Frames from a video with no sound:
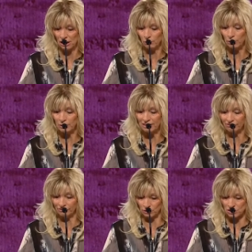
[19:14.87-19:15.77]
We read
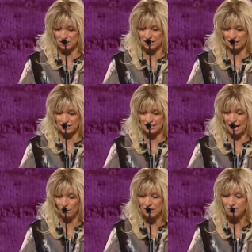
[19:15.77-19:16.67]
in verse 6
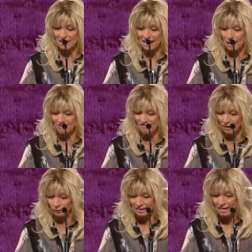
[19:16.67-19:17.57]
how he became
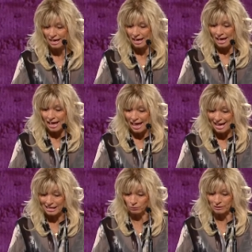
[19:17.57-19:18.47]
very
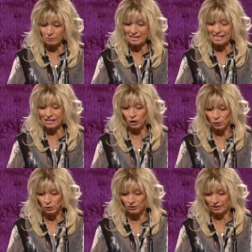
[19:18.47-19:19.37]
angry when he
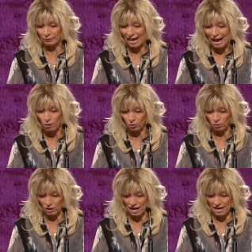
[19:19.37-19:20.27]
heard their
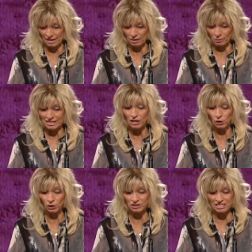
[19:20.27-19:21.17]
outcry, when he
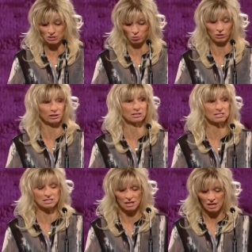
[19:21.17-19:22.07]
heard these
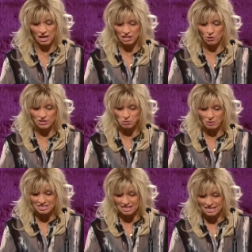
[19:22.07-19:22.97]
words. You know, this
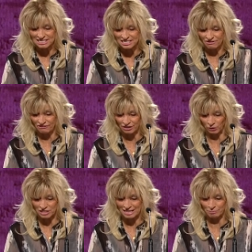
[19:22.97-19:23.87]
wasn't a hissy fit or
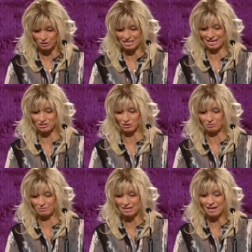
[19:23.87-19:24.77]
a temper
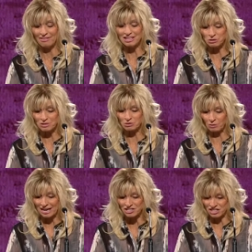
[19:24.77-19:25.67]
tantrum, this was
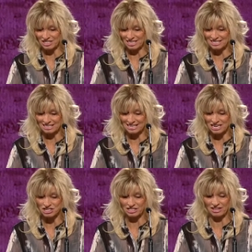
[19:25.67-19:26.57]
righteous
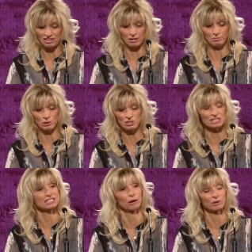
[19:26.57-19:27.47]
indignation at the
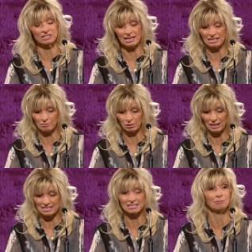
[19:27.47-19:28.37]
abuses that were taking
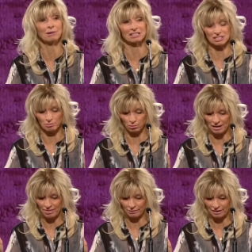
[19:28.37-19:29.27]
place amongst
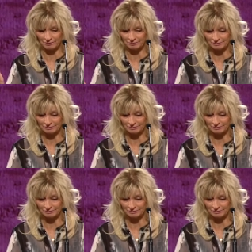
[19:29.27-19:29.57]
brethren.